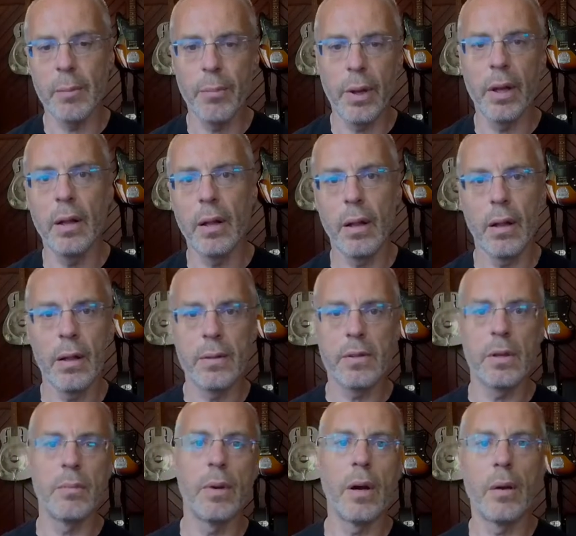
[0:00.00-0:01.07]
pill
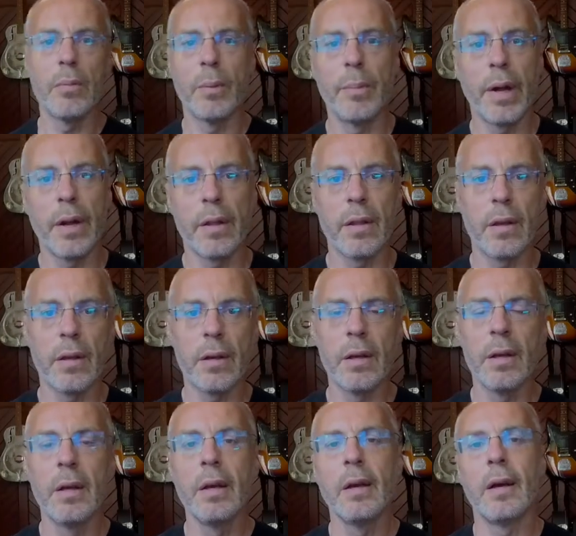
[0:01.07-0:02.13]
somehow be better
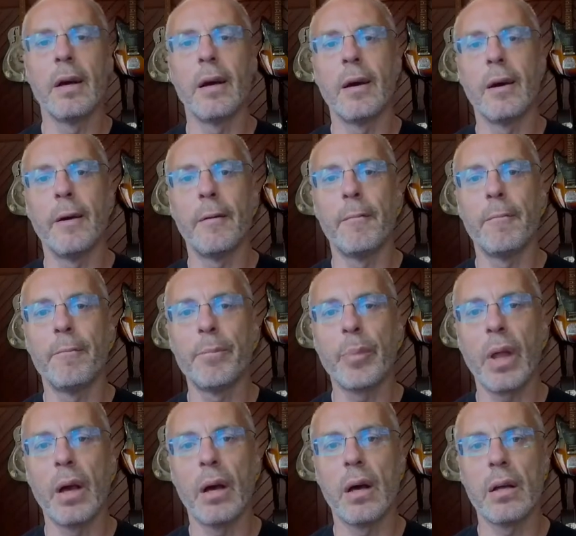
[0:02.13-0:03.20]

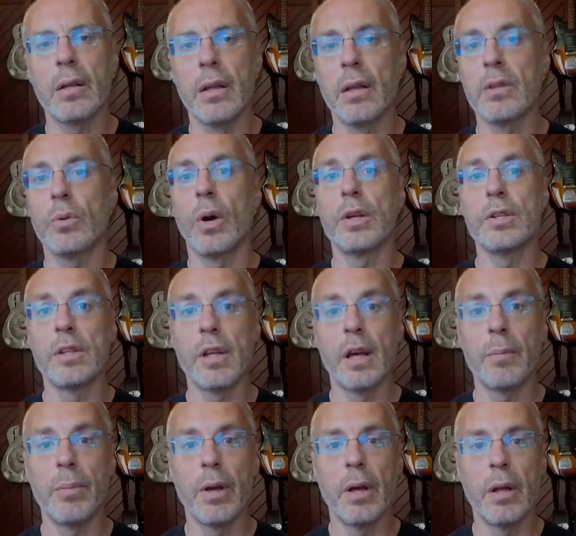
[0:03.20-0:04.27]
than a twice a day
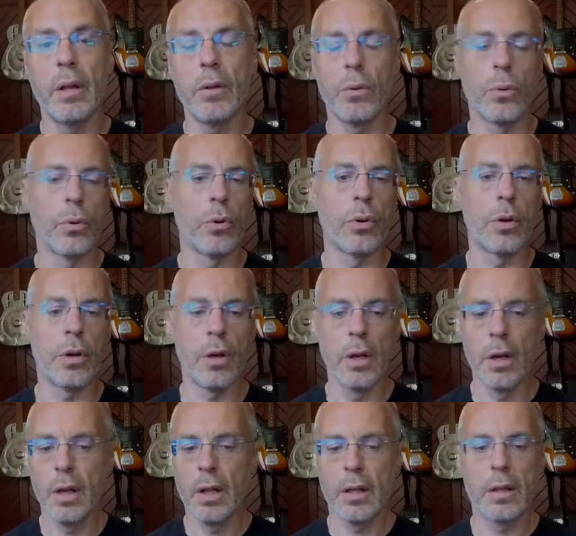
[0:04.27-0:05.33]
pill, or
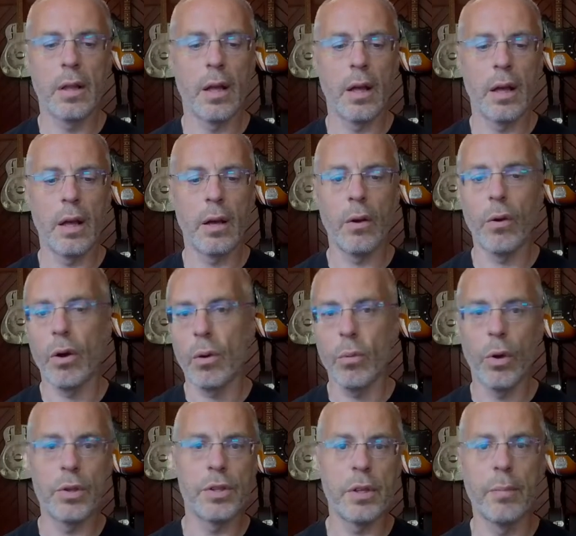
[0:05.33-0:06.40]

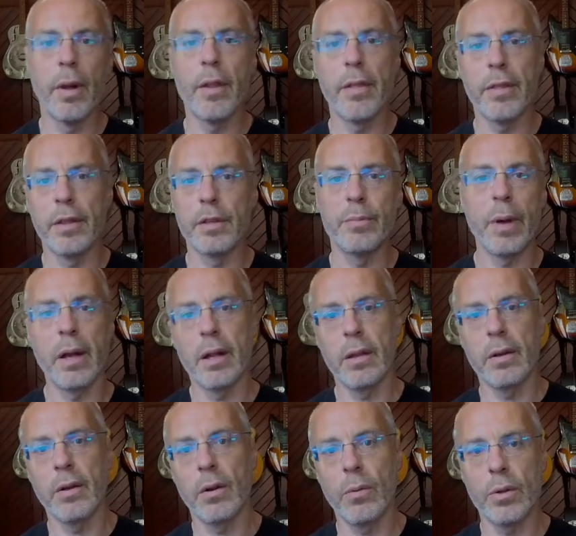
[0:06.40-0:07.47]
once a month is better
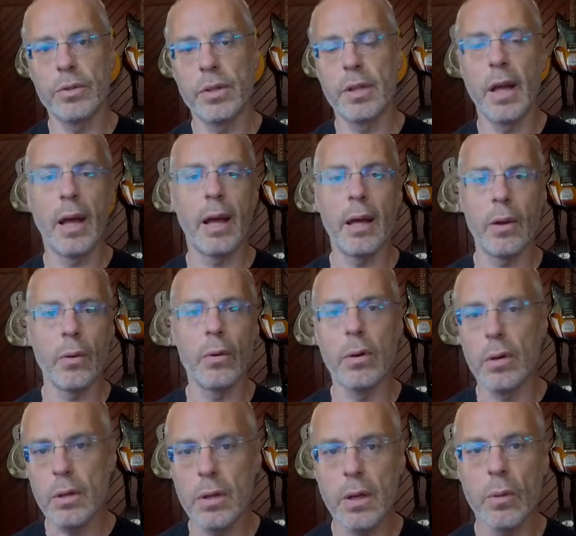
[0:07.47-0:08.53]
than our once a day,
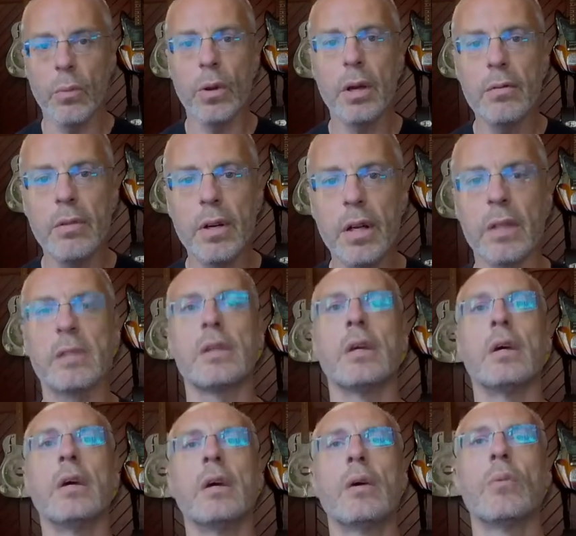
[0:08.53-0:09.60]
or whatever it is.
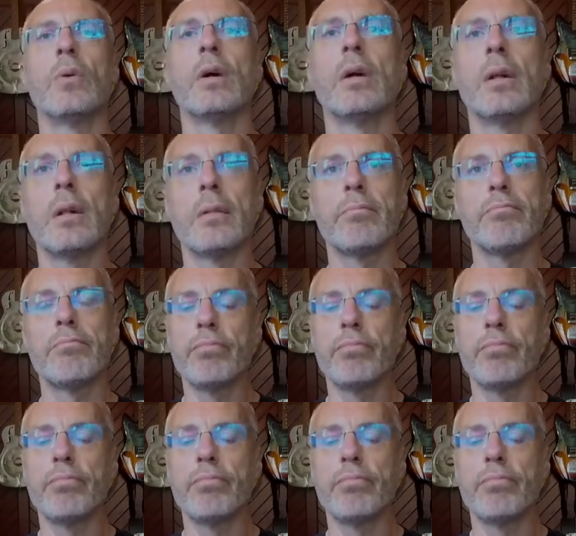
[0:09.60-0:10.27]
Well,